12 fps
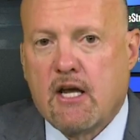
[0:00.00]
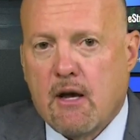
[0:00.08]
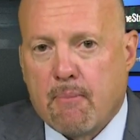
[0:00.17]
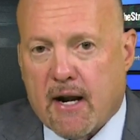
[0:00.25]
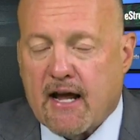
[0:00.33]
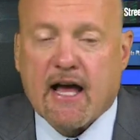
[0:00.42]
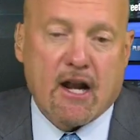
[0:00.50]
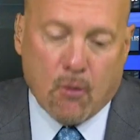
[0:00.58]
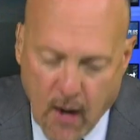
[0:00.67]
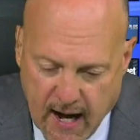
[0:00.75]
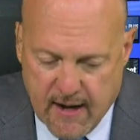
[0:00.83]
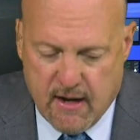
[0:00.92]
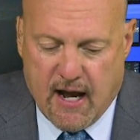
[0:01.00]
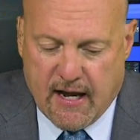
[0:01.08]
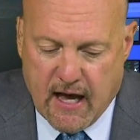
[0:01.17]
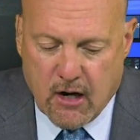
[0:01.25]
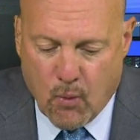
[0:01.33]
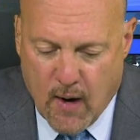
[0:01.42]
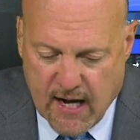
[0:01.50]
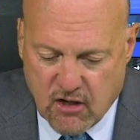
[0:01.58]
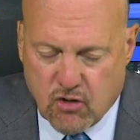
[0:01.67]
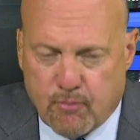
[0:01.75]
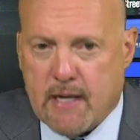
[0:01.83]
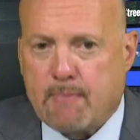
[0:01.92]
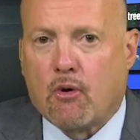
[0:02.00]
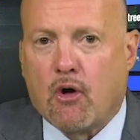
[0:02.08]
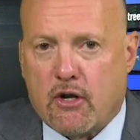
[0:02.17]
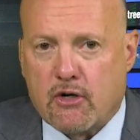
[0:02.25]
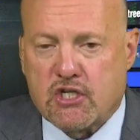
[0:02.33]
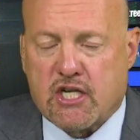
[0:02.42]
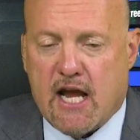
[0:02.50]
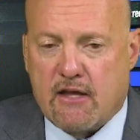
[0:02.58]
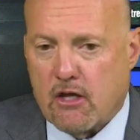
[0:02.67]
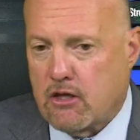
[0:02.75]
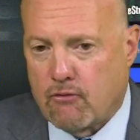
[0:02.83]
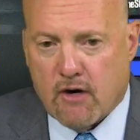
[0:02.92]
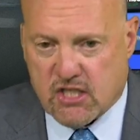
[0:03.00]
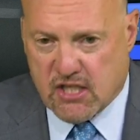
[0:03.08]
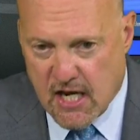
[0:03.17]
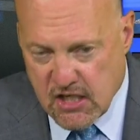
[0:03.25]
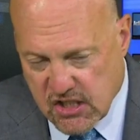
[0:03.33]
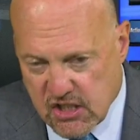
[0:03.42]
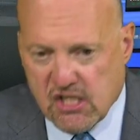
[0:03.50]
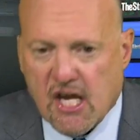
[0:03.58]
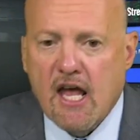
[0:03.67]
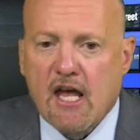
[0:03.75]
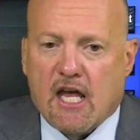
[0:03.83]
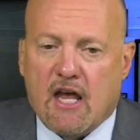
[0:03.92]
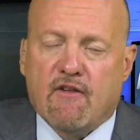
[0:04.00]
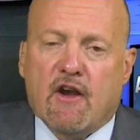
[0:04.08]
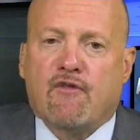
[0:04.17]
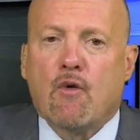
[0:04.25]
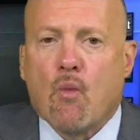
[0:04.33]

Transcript: But I got to wait. I got to wait until people understand that the Restasis, even if